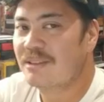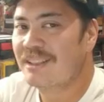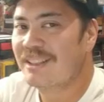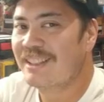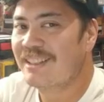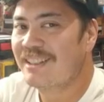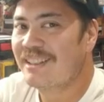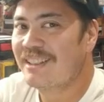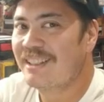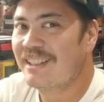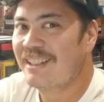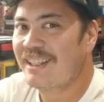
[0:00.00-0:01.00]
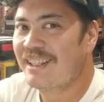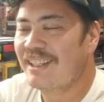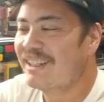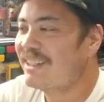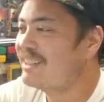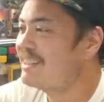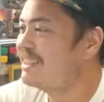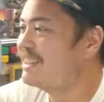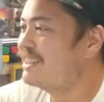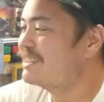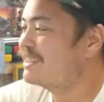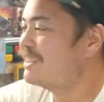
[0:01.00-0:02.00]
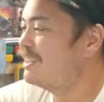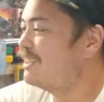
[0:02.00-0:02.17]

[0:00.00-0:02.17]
Yeah, that is